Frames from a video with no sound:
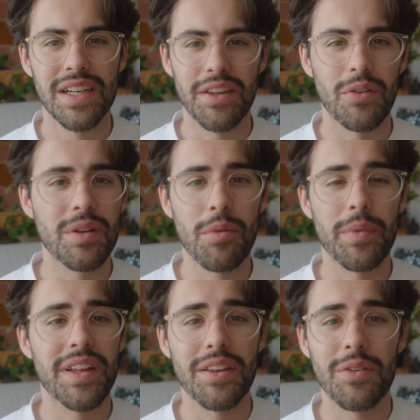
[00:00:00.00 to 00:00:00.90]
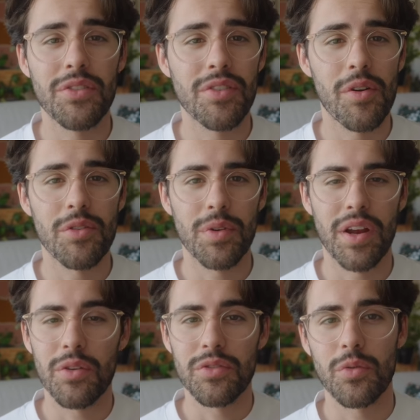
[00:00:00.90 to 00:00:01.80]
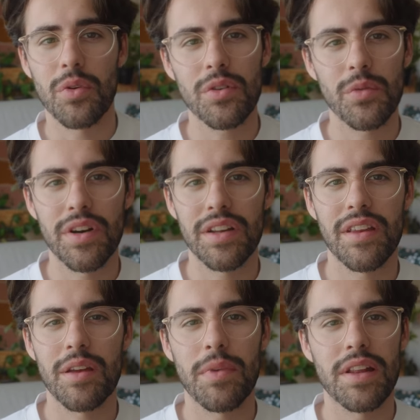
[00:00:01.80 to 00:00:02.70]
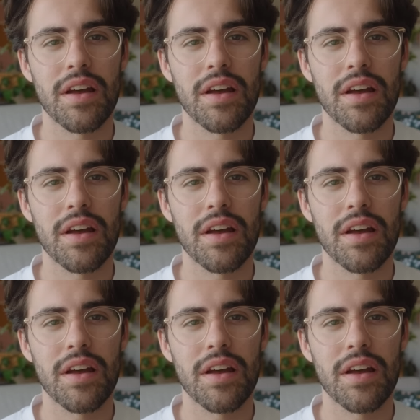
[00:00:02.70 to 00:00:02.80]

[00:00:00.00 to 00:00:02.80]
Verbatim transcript: The only moment I do so is when I go to work, where I take my